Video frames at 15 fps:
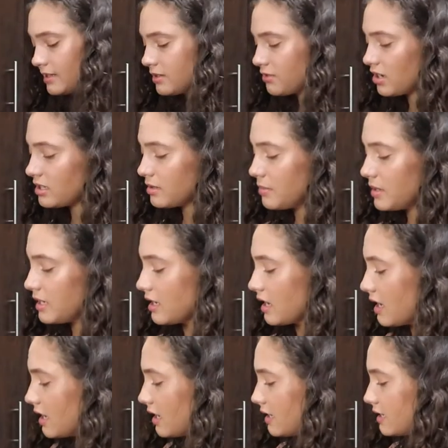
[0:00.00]
this recipe,
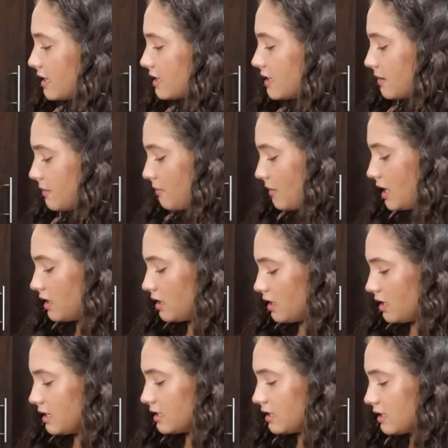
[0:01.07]
it
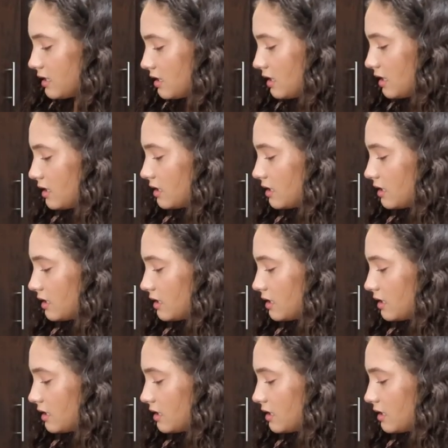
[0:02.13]
doesn't